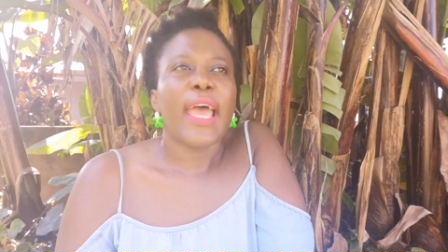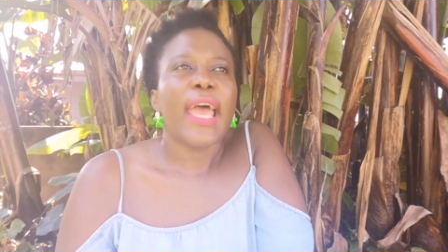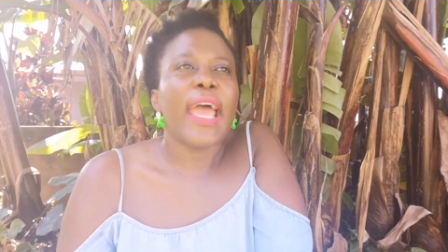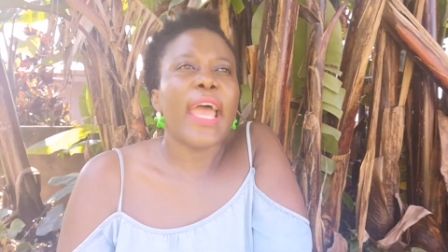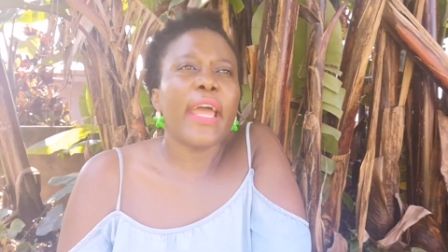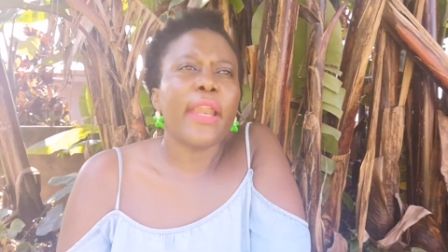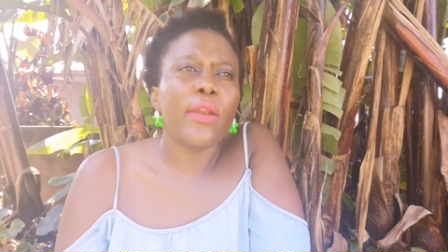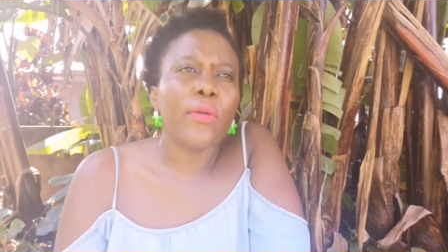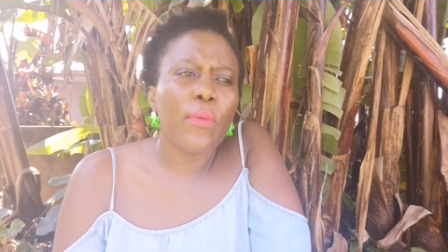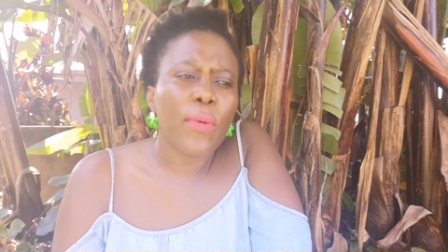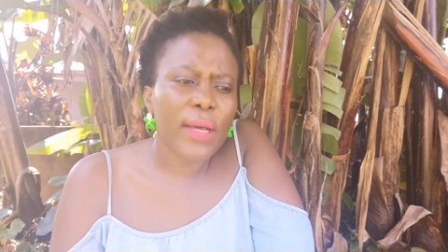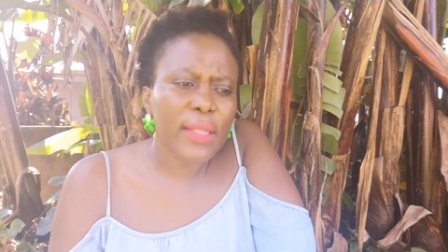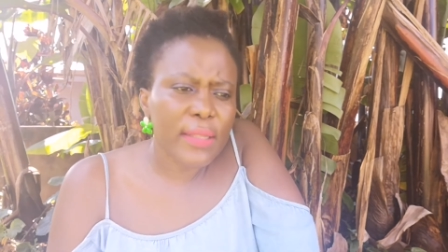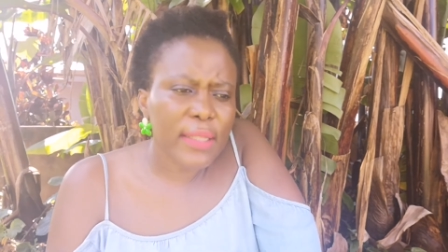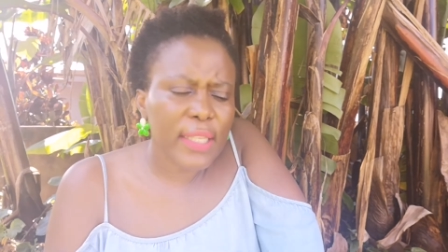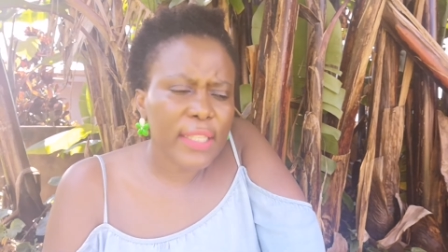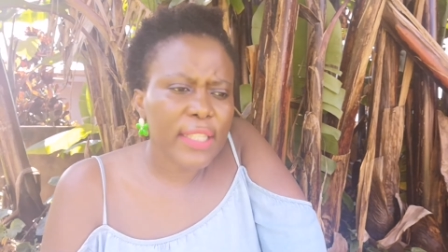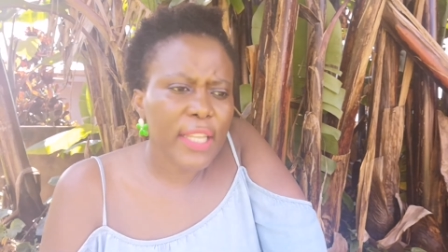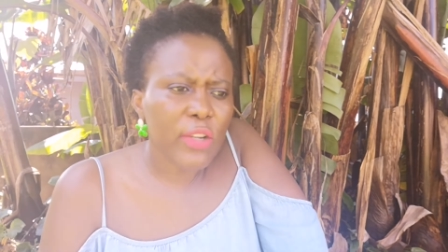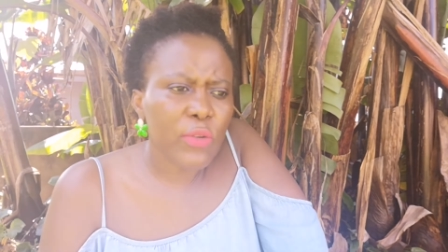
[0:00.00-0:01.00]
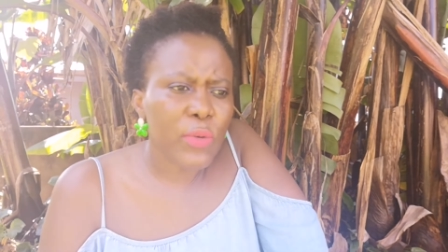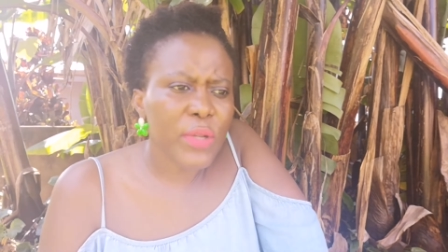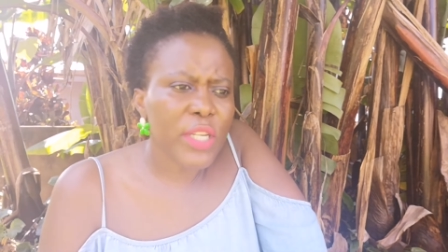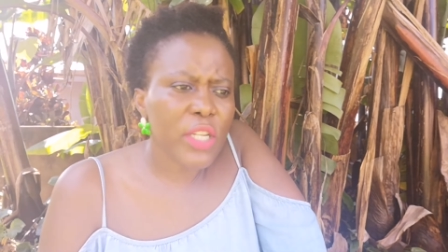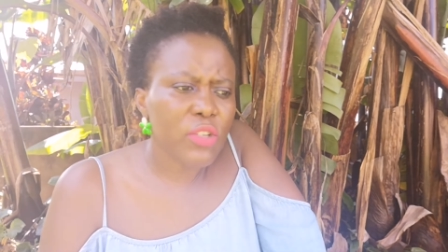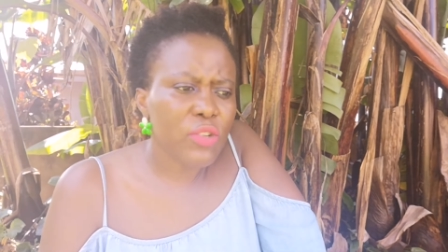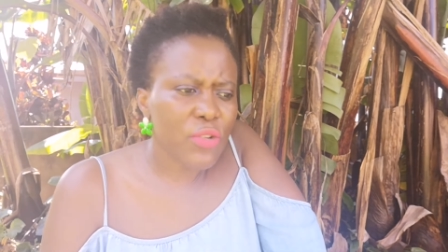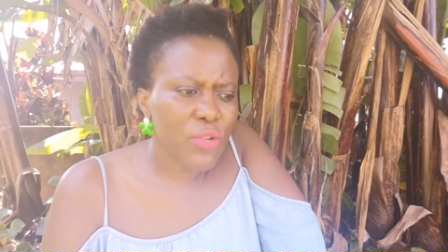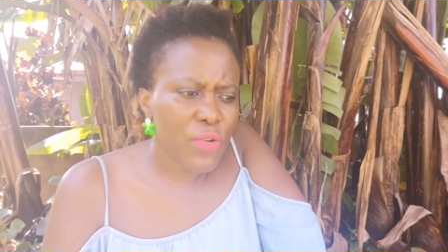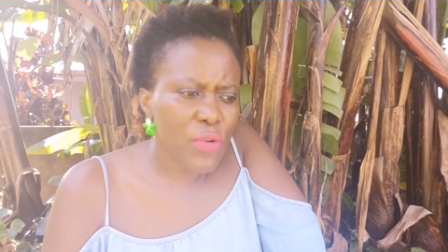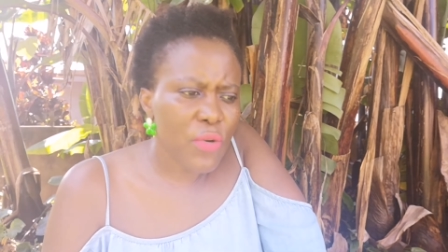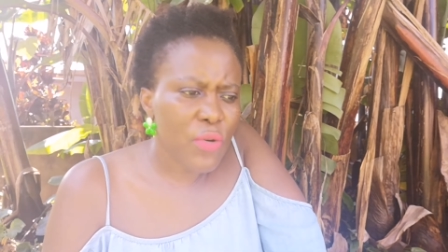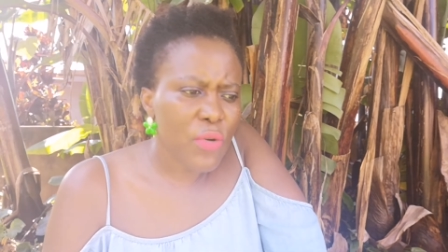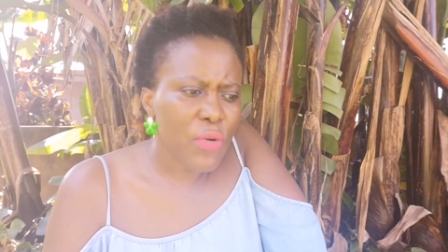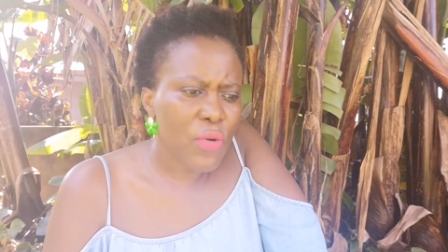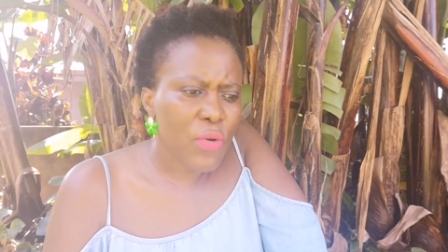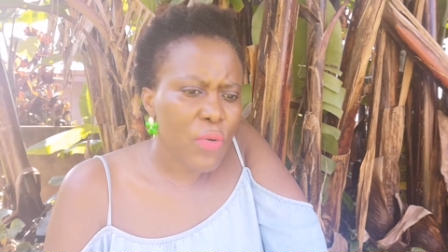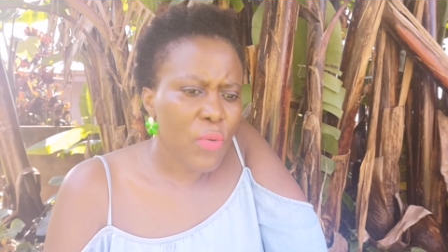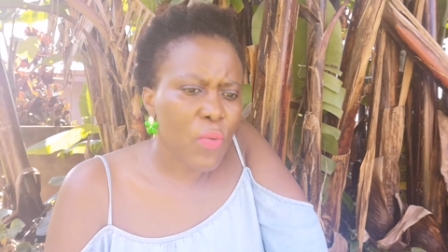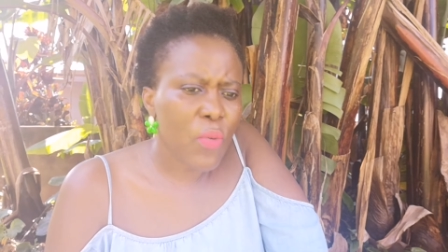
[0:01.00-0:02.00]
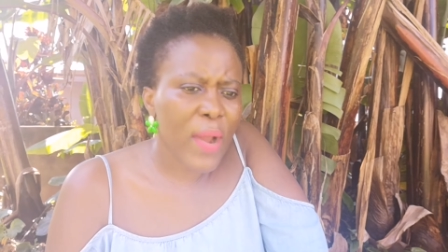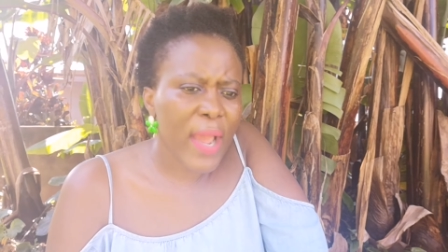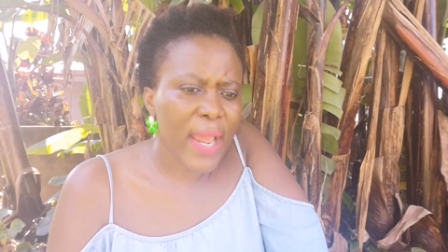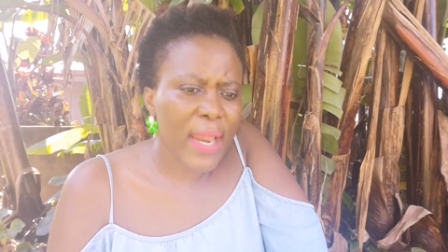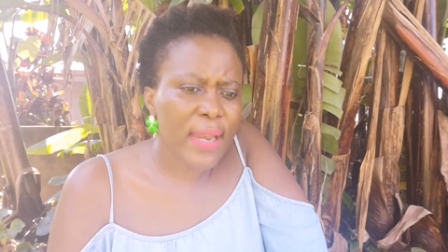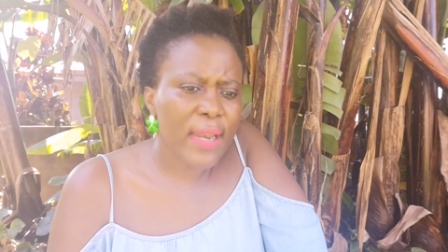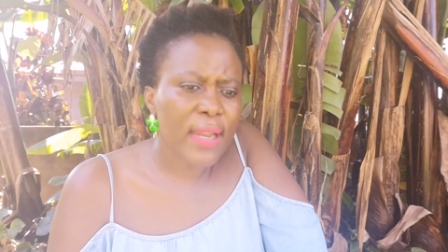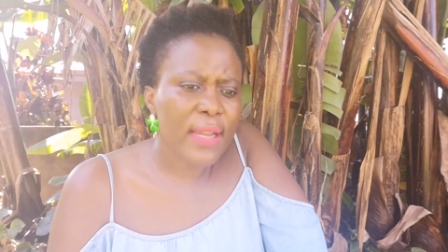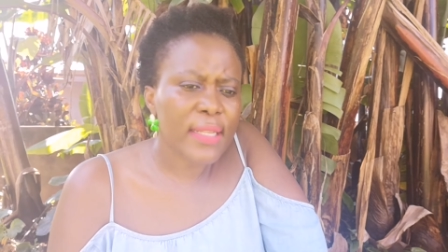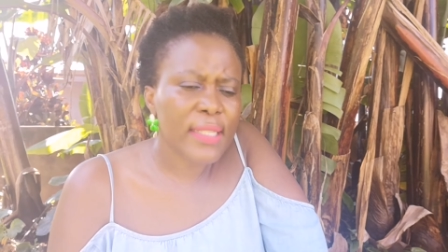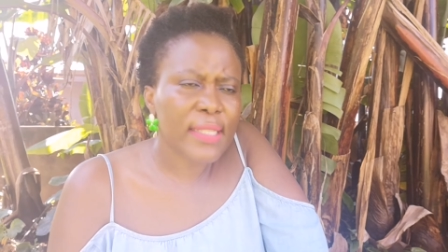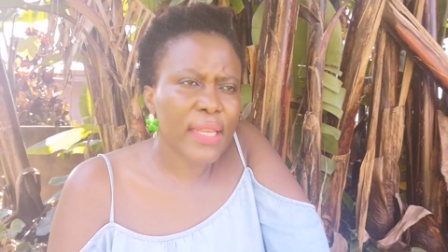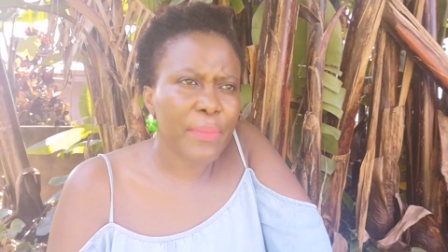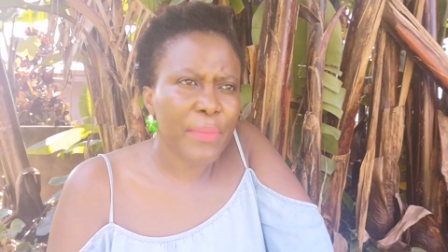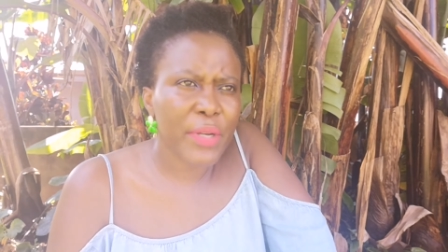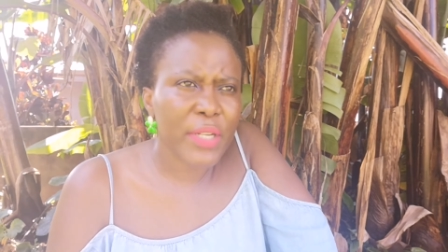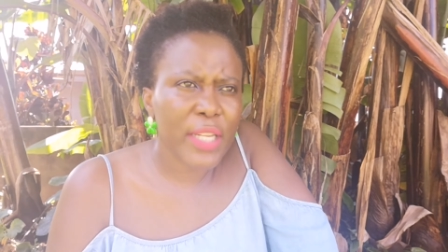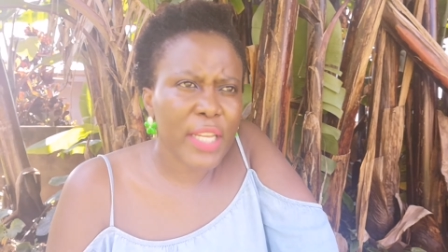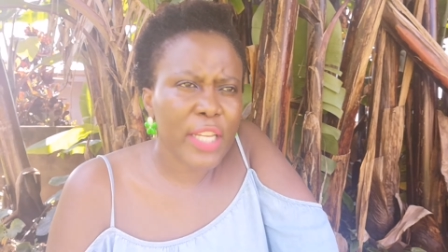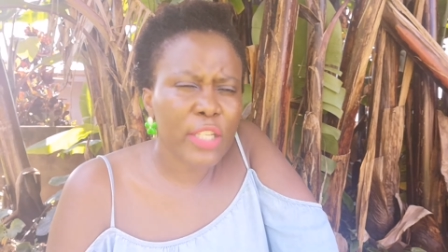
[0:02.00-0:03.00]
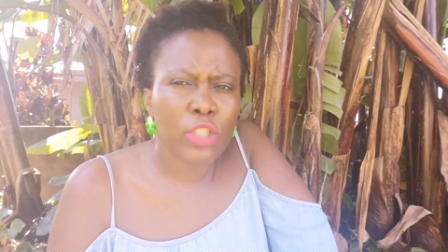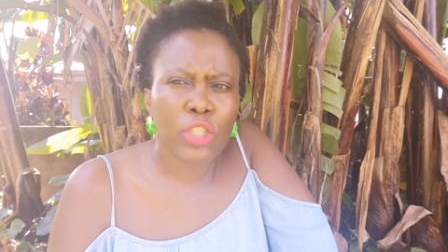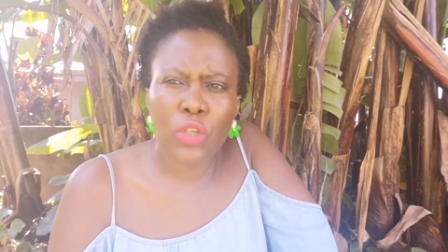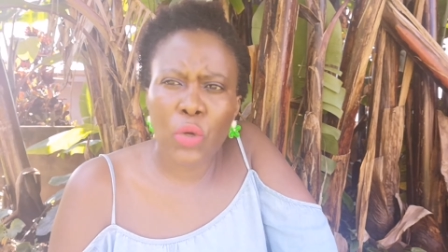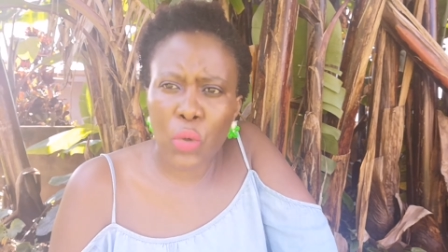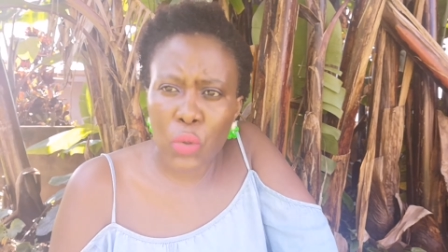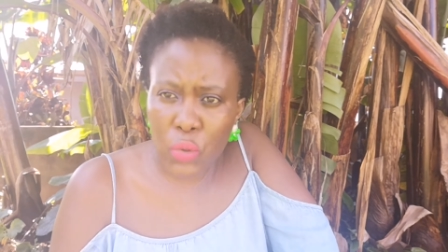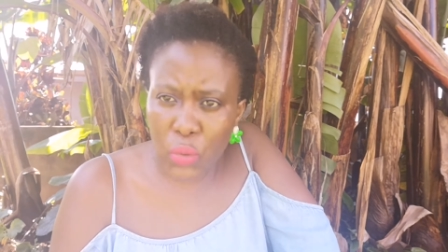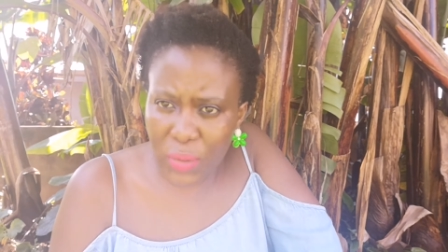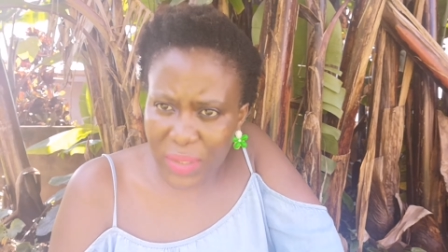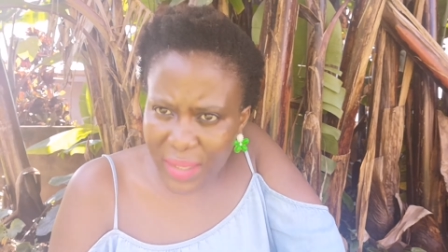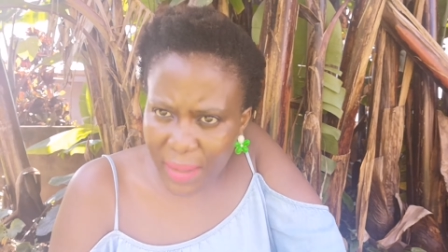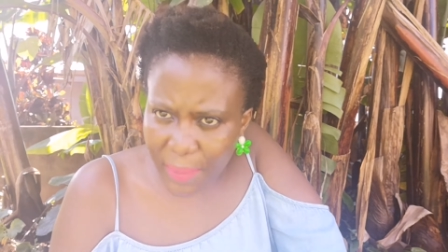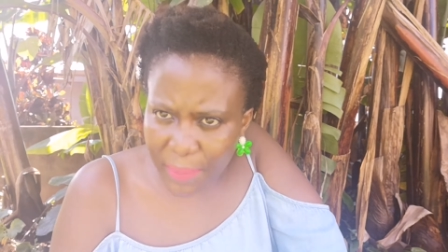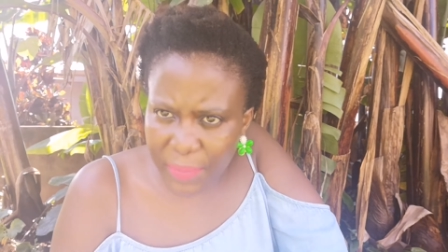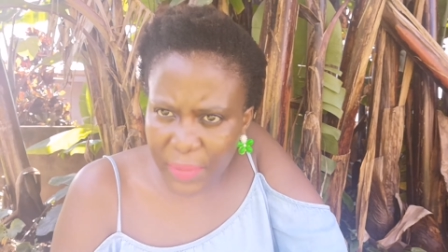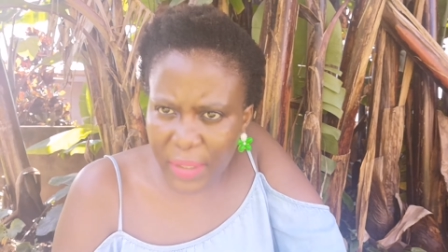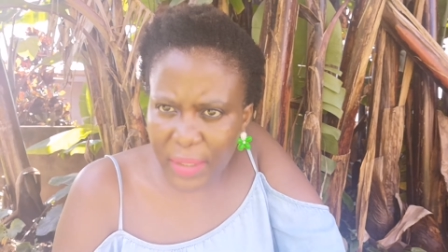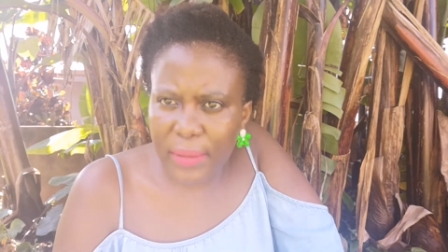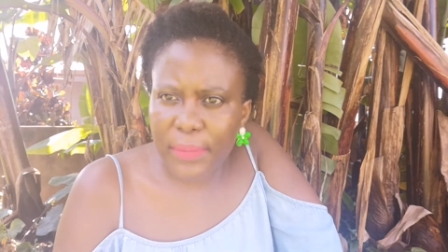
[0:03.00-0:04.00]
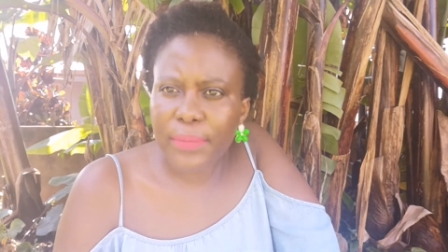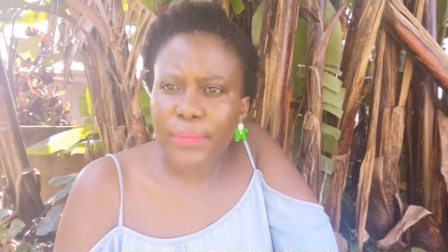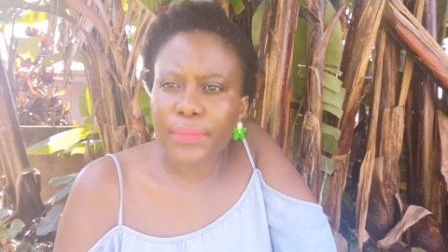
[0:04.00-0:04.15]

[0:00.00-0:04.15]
And one thing that we need to know, when somebody has told you something,